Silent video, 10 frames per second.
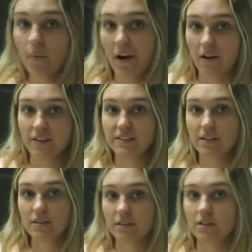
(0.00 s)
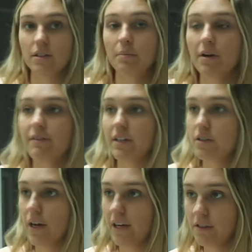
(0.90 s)
Wow, it's like literally perfect.
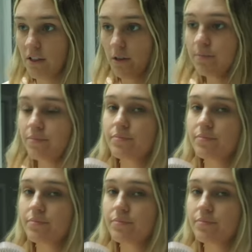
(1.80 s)
Okay, so